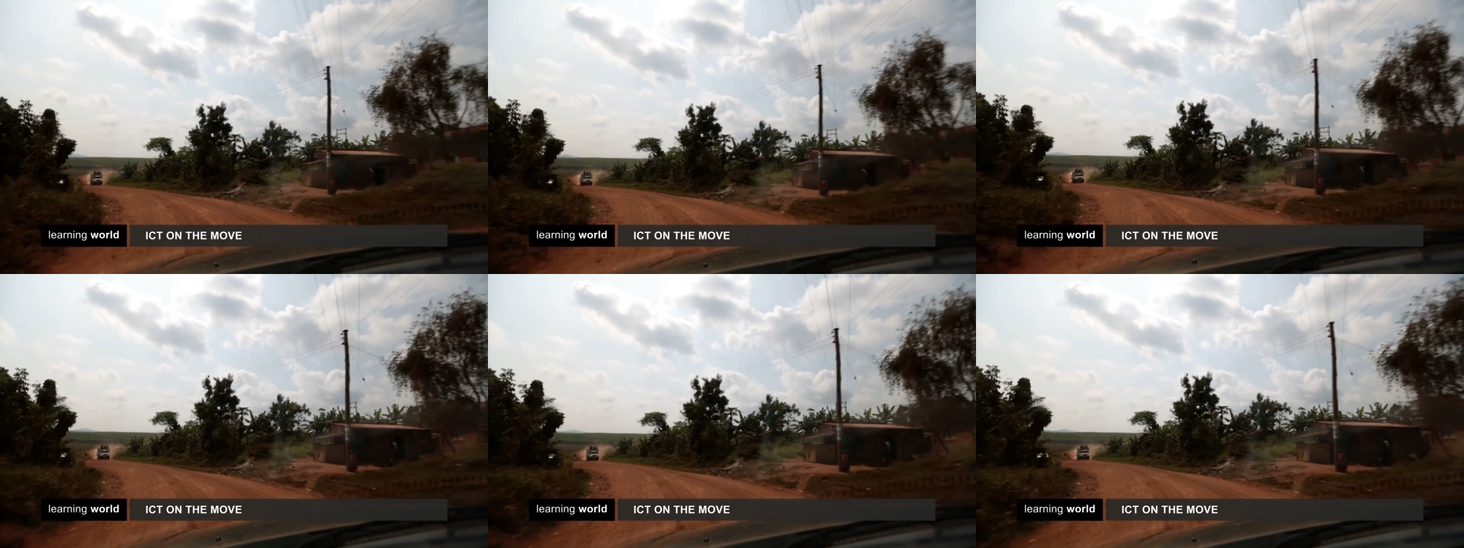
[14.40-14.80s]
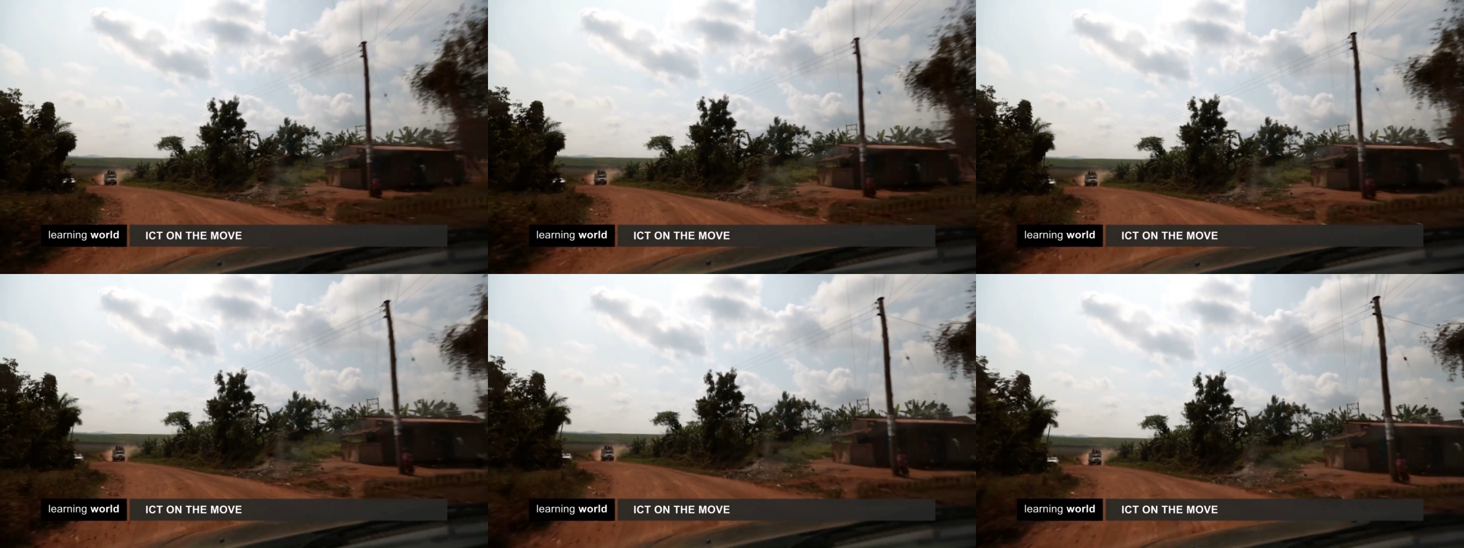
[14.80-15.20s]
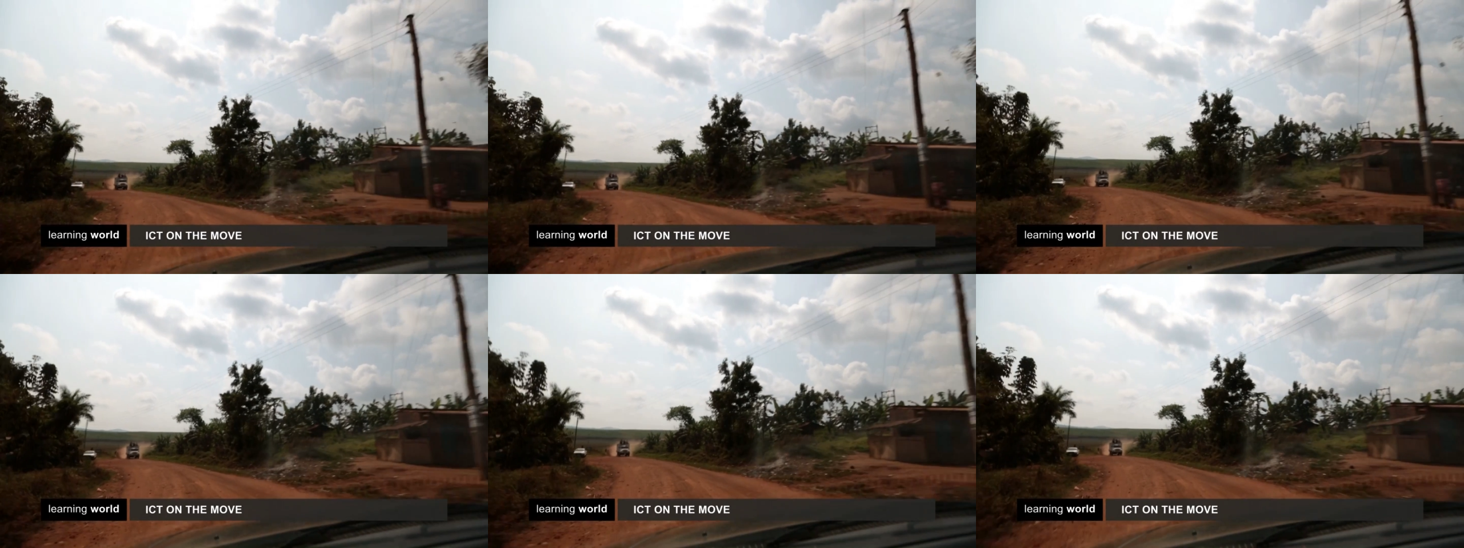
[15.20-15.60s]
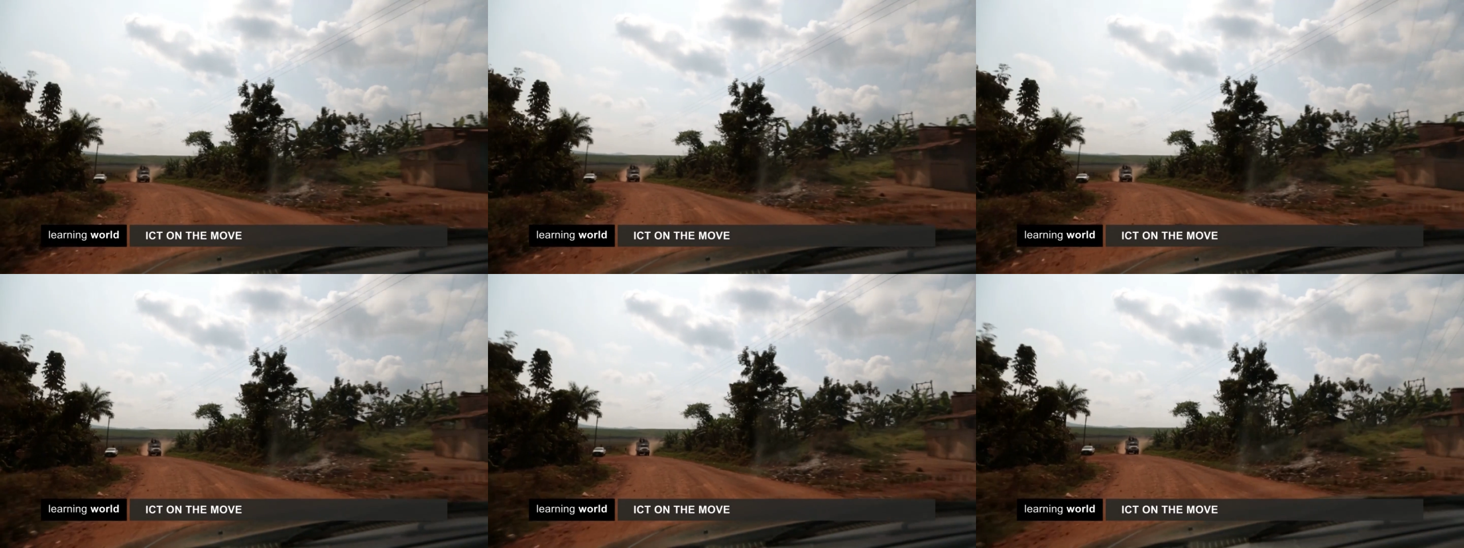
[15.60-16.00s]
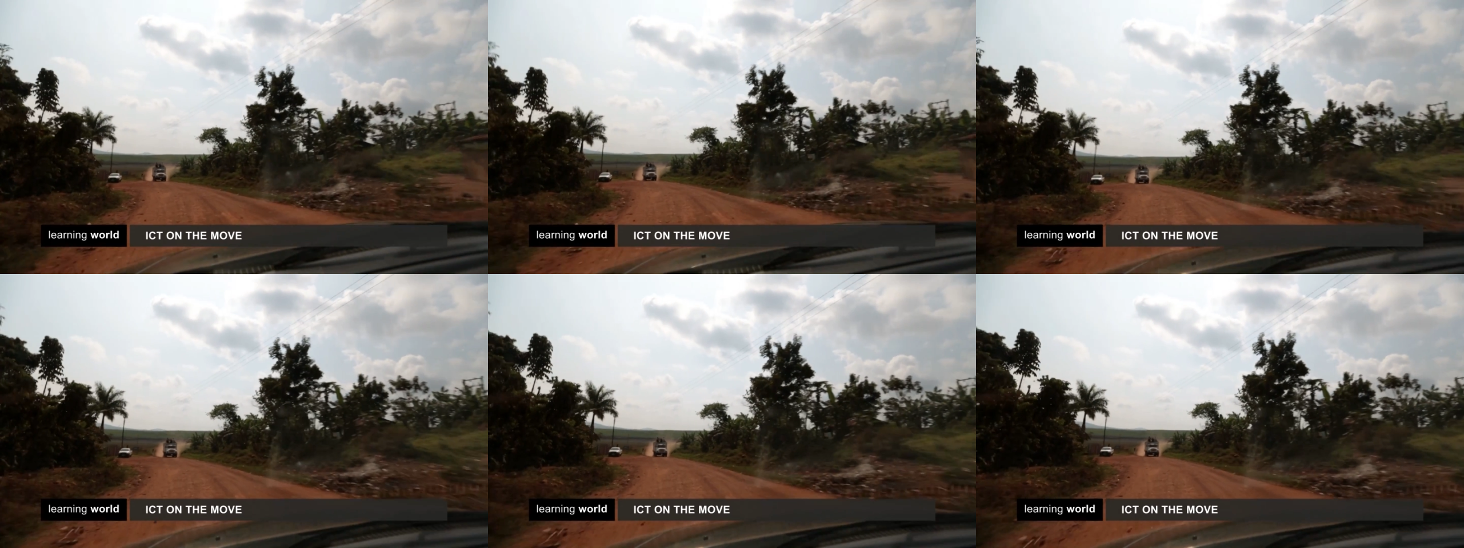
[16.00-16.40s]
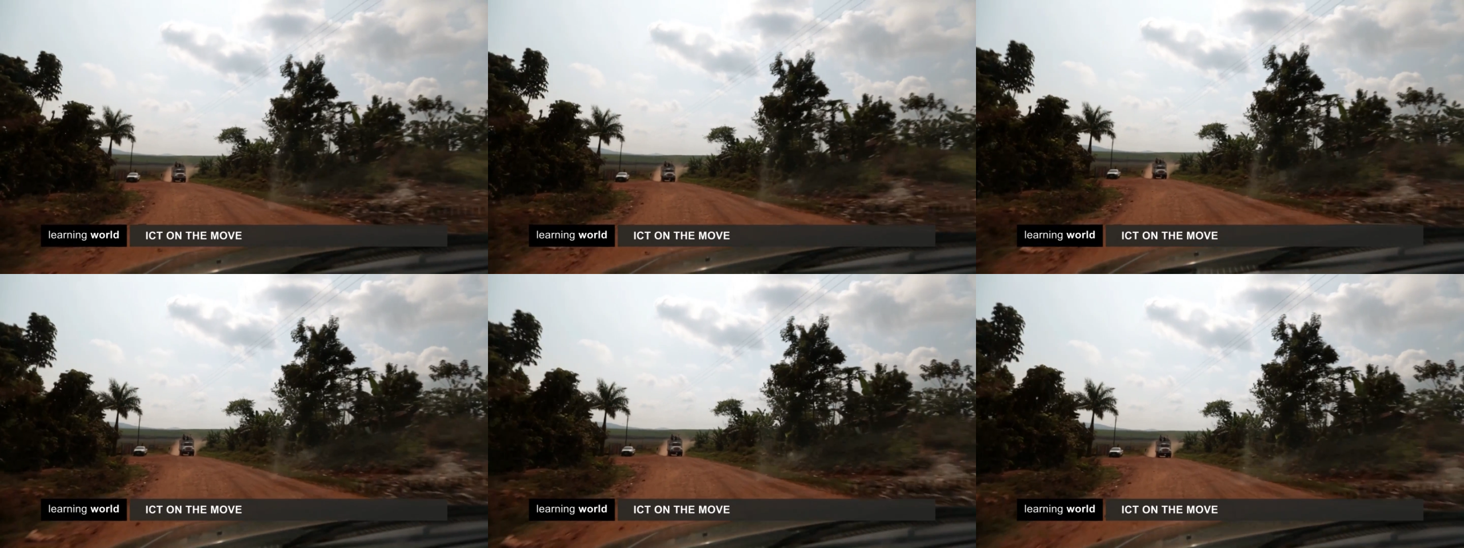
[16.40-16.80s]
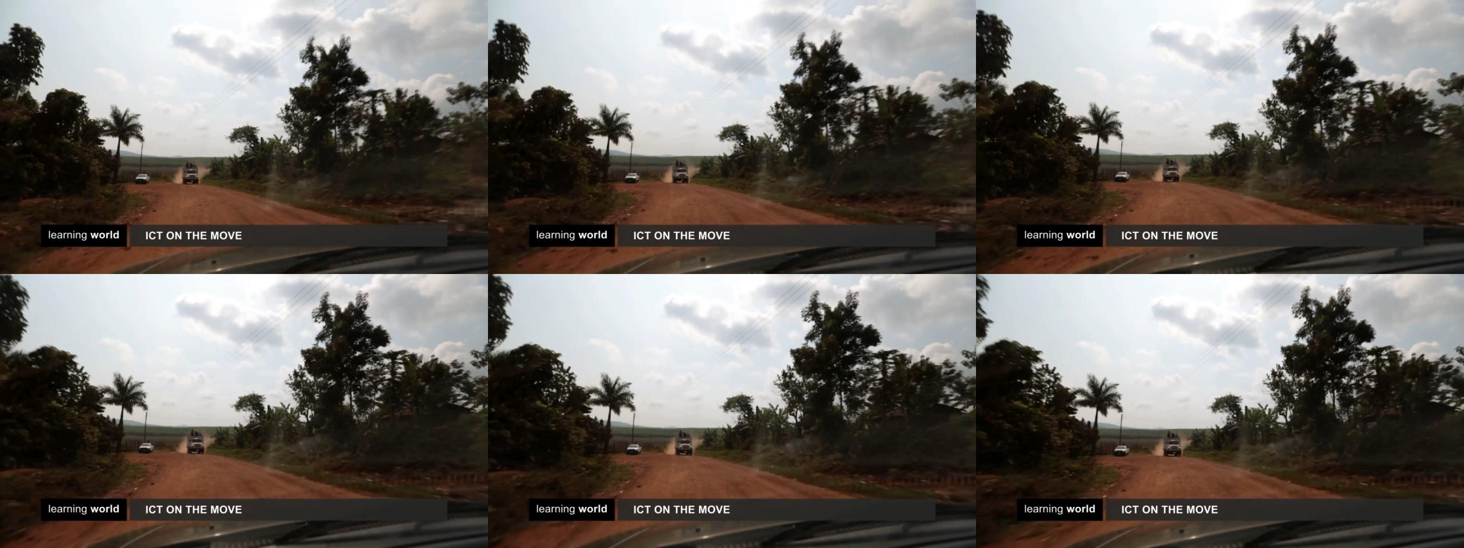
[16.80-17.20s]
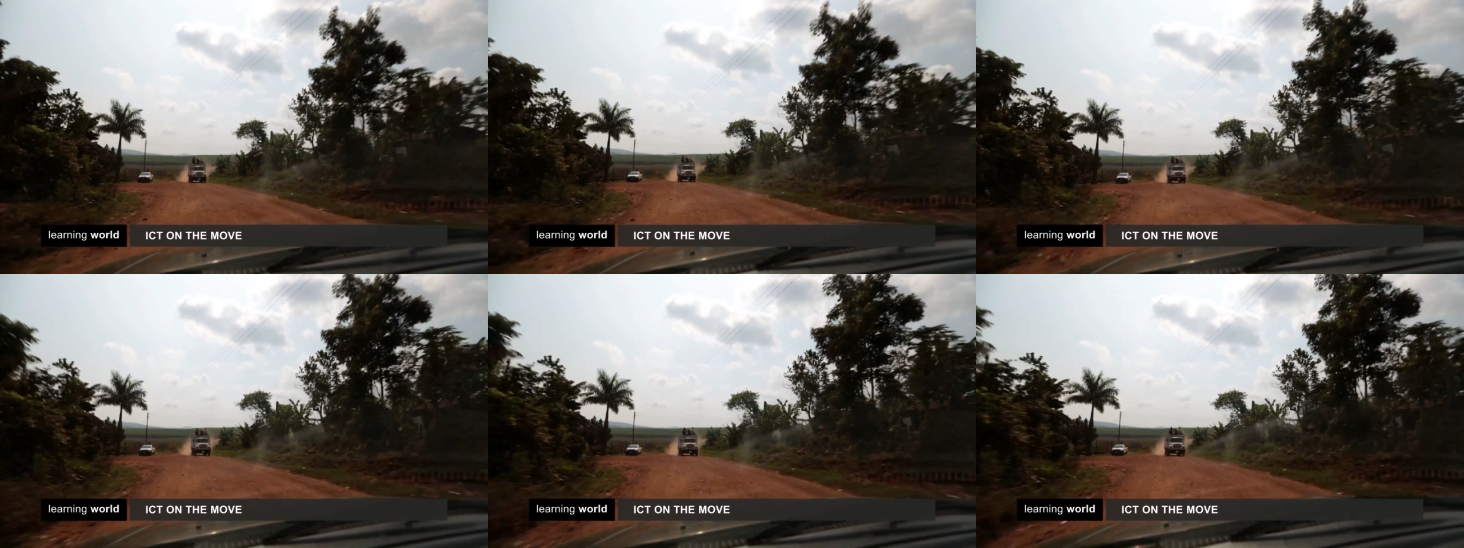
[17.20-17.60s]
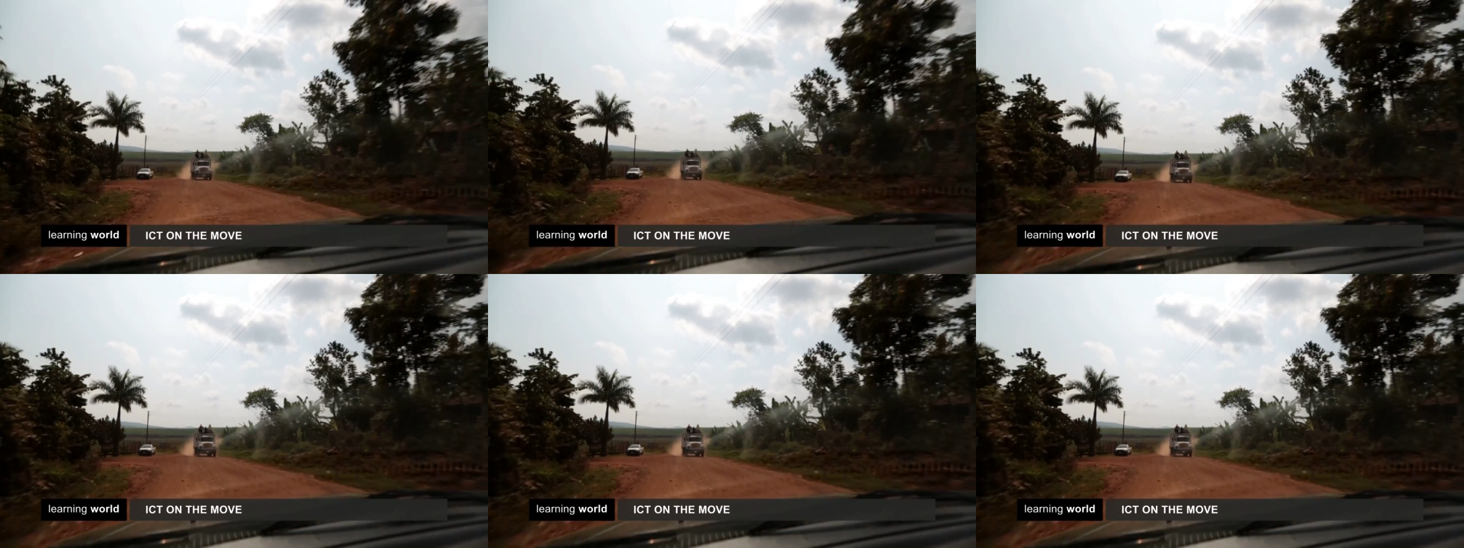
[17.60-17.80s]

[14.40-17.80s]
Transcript: [unreadable: no face in view]